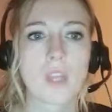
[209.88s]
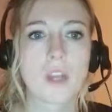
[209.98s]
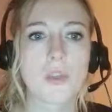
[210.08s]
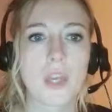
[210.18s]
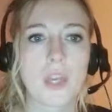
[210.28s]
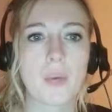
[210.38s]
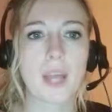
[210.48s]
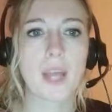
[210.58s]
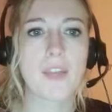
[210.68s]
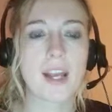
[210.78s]
So here we
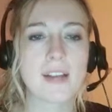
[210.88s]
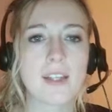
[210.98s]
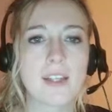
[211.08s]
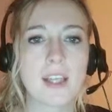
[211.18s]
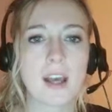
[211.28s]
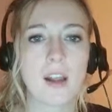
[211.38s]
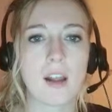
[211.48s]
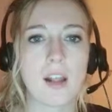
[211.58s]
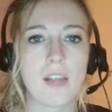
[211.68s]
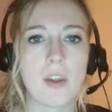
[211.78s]
have the
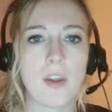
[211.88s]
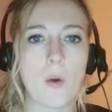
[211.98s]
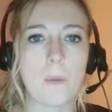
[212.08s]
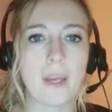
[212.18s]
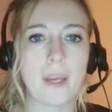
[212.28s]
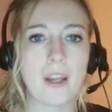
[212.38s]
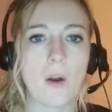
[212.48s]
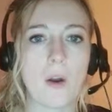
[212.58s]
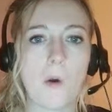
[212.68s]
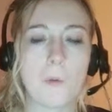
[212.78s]
STL and the
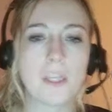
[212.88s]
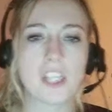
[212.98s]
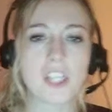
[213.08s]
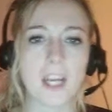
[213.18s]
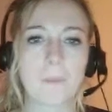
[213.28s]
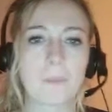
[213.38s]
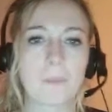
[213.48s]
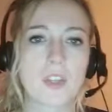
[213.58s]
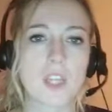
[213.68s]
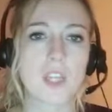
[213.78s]
OBJ.
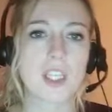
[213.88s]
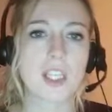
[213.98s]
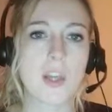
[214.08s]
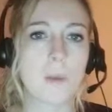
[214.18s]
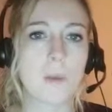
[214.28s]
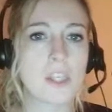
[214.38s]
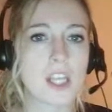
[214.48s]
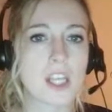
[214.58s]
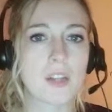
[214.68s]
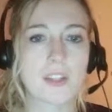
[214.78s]
As you can see, the OBJ
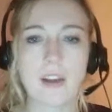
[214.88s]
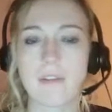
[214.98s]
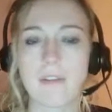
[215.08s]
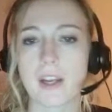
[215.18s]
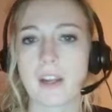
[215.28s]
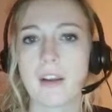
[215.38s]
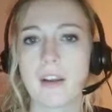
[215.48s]
looks kind of funny.